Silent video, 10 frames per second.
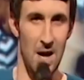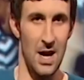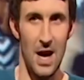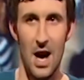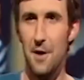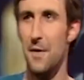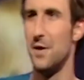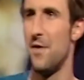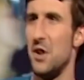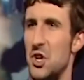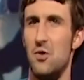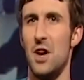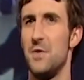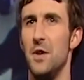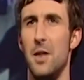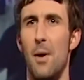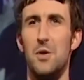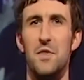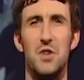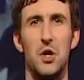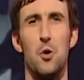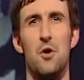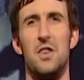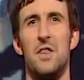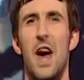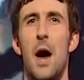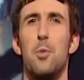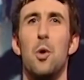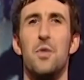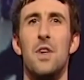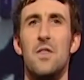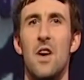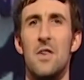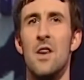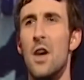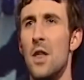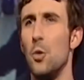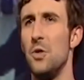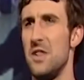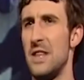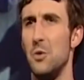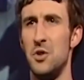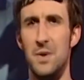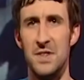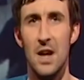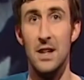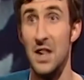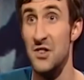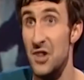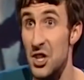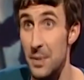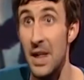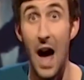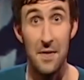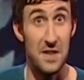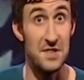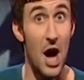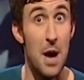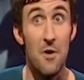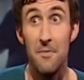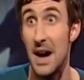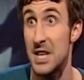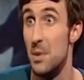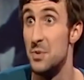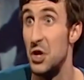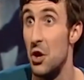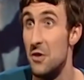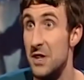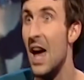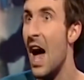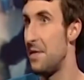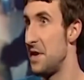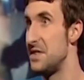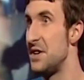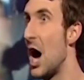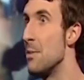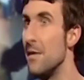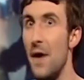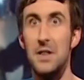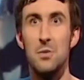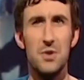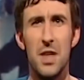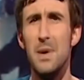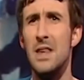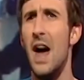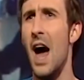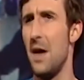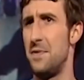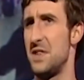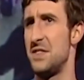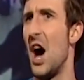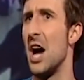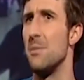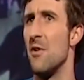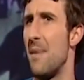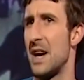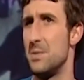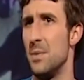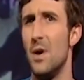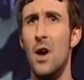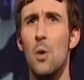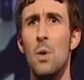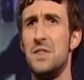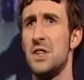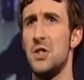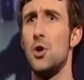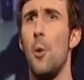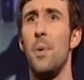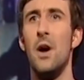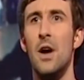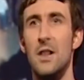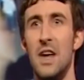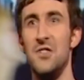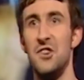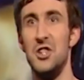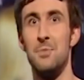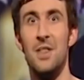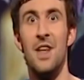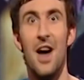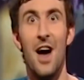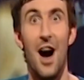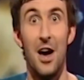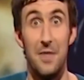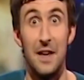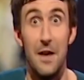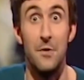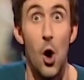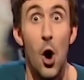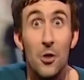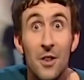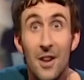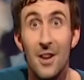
Hey, I find it very stressful, the amount of security at the airport these days. All these announcements, ladies and gentlemen, at this time of maximum security, at this time of height, what do they mean, at this time of maximum? When's it going to stop? Ladies and gentlemen, I think they've gone.